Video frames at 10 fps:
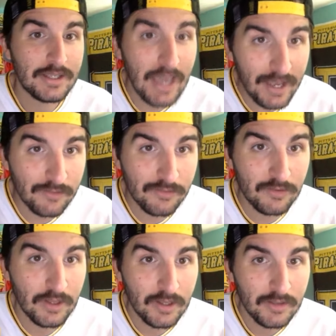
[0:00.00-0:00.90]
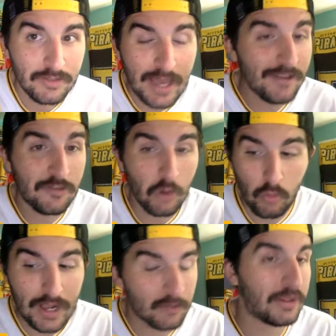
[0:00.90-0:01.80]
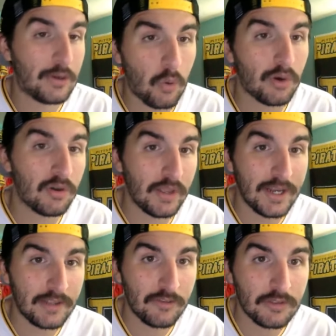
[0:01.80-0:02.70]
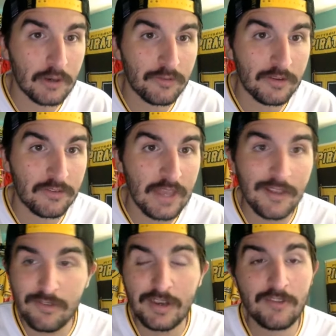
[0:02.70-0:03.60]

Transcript: Yes, that is directly correlating to their success,